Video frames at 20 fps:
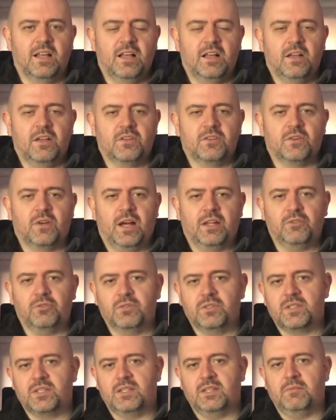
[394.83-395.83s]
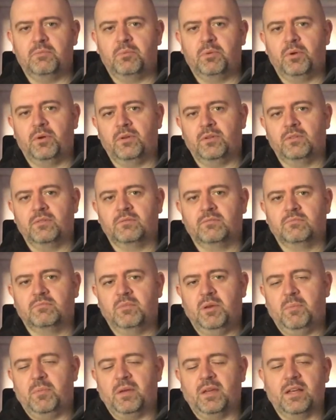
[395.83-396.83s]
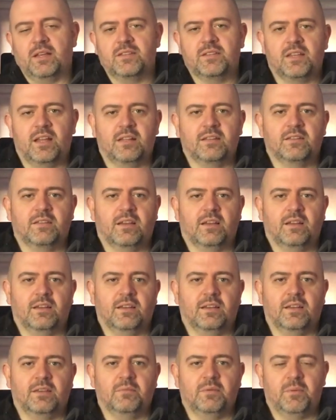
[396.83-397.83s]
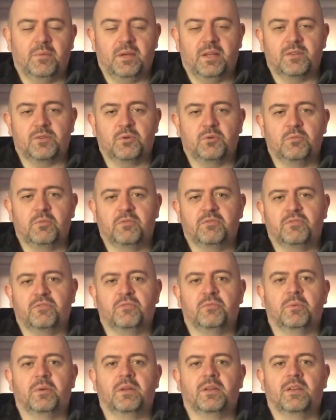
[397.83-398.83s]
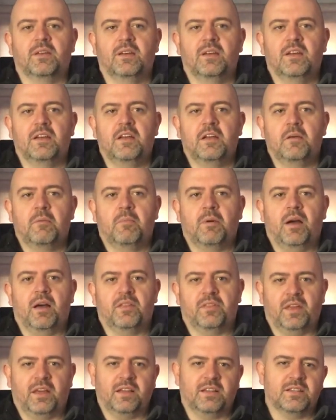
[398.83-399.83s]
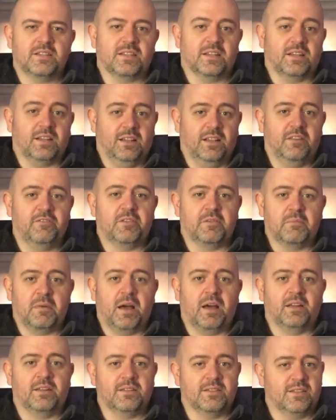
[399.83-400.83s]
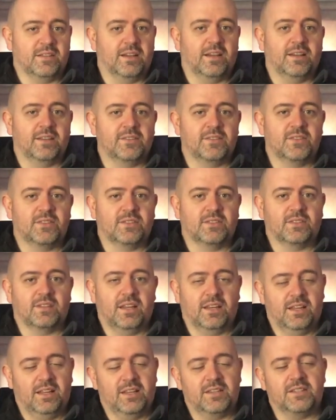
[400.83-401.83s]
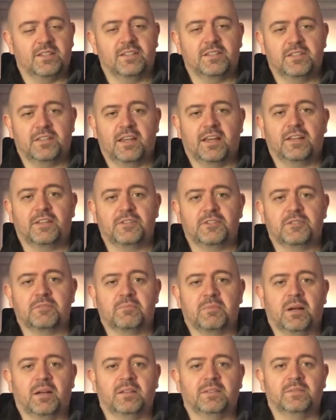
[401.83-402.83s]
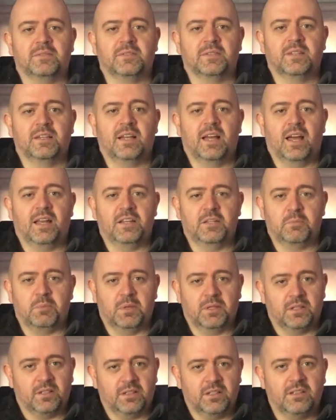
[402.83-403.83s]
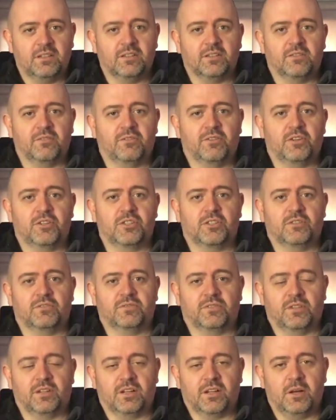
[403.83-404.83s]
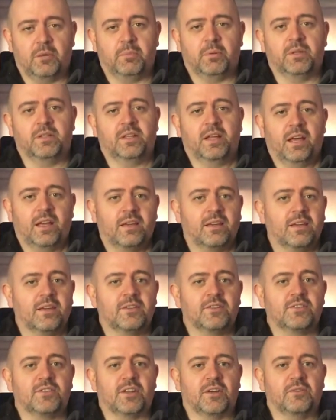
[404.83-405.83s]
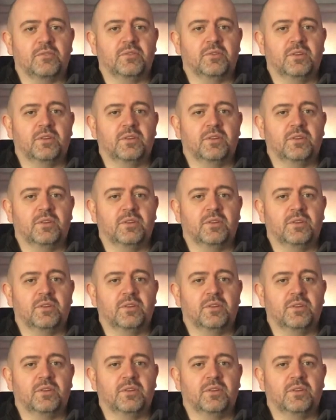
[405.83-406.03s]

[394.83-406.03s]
So I don't see Putin, maybe he is anti-gay, maybe he is homophobic, but I think as a clever man as he is, and he is an intelligent man, and he's been the leader of Russia for a couple of decades now,